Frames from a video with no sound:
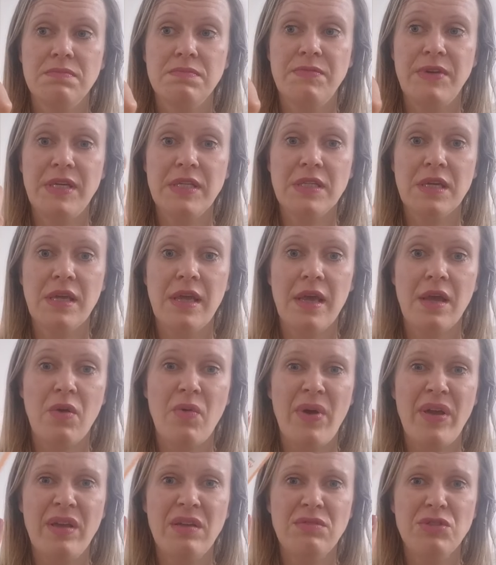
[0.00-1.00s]
face can get
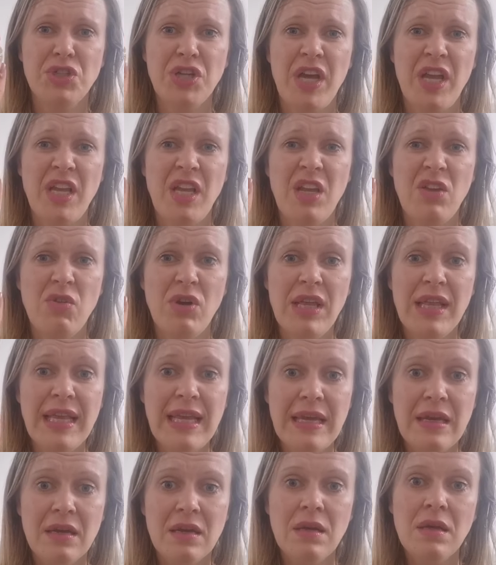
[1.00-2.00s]
quite shiny and
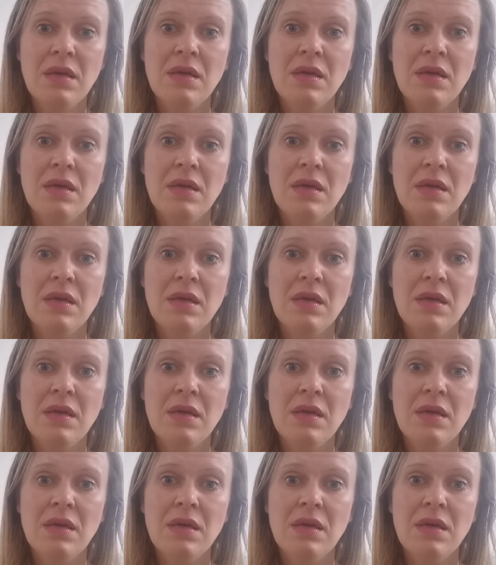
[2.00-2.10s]
oily.